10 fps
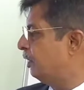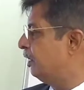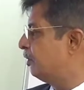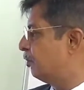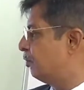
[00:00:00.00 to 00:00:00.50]

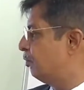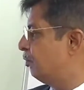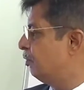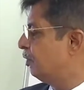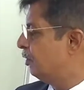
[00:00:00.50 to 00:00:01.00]
So this is
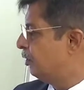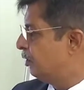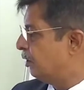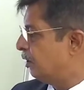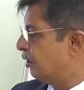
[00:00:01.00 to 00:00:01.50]
my
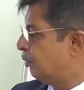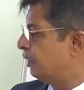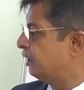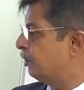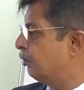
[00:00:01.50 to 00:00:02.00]
lubrication
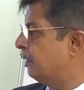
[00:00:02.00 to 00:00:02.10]
systems.